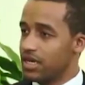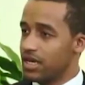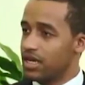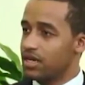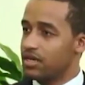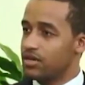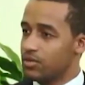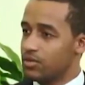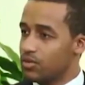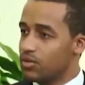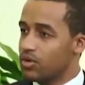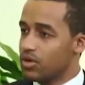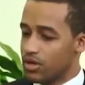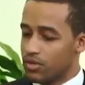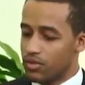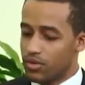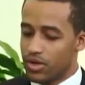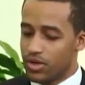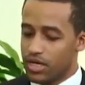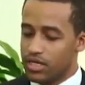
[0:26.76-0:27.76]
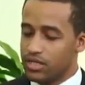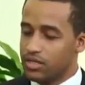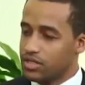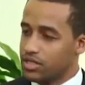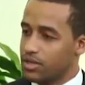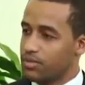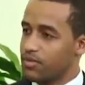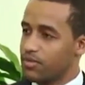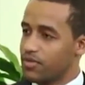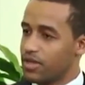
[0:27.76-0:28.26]
And we'll get to
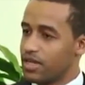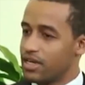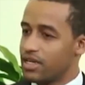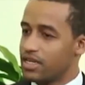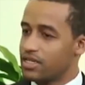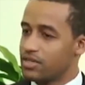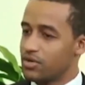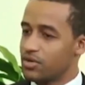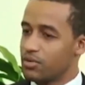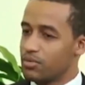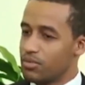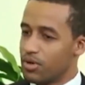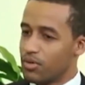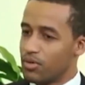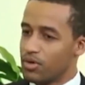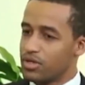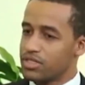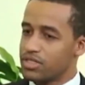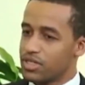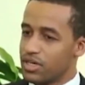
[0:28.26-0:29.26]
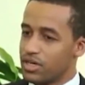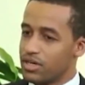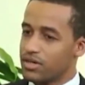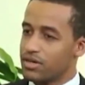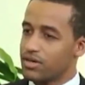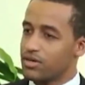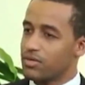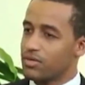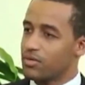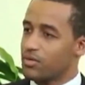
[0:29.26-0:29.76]
some of that later on, but I want to start
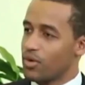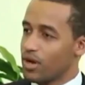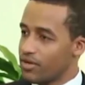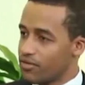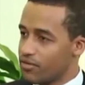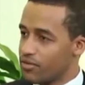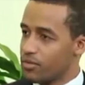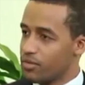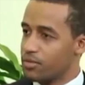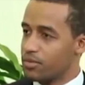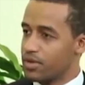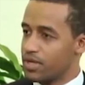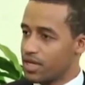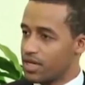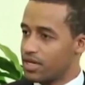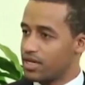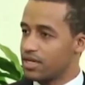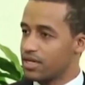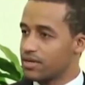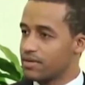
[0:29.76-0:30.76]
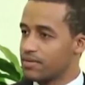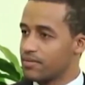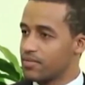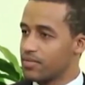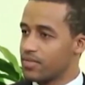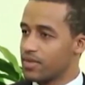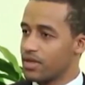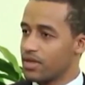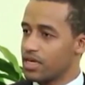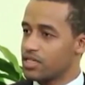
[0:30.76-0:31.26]
right from the beginning.
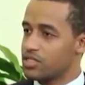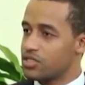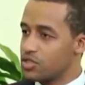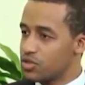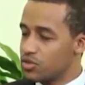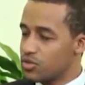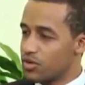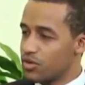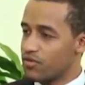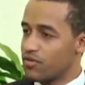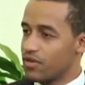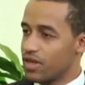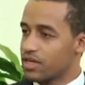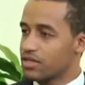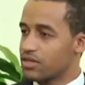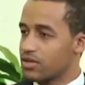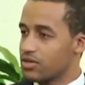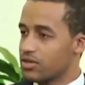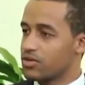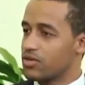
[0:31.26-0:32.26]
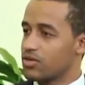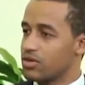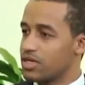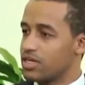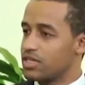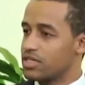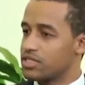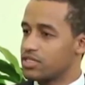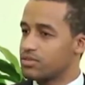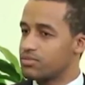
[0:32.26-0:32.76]
As you reflect on your
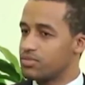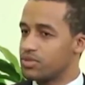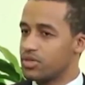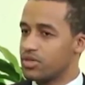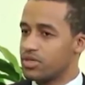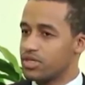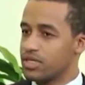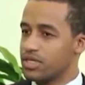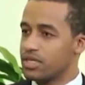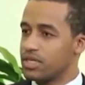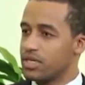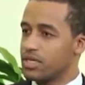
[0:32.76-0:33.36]
leadership journey,